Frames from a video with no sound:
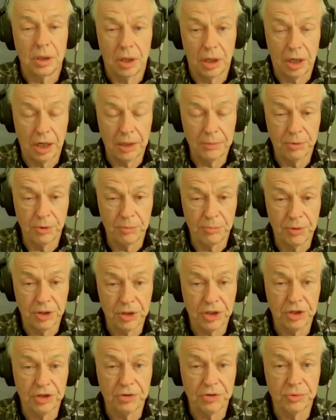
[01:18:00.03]
I put
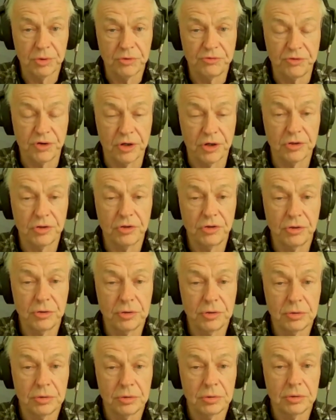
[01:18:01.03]
money into a fund
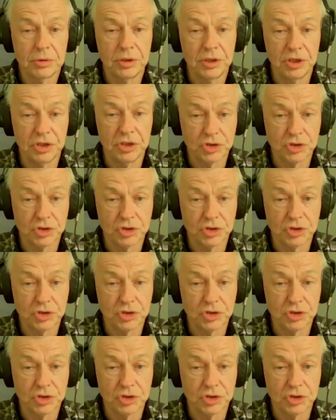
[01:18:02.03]
in